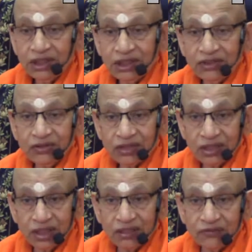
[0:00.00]
It is
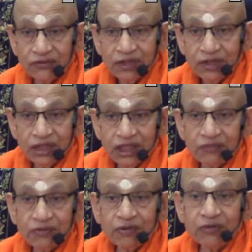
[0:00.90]
yourself that
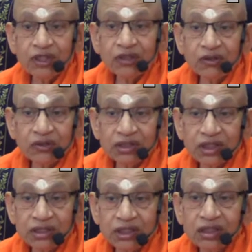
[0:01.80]
is permanent
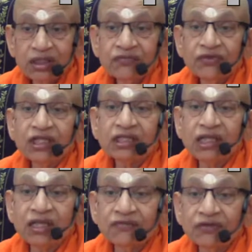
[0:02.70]
consciousness, which is
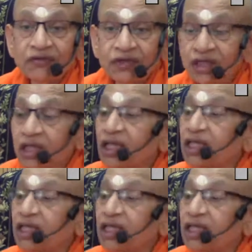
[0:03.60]
self-revealing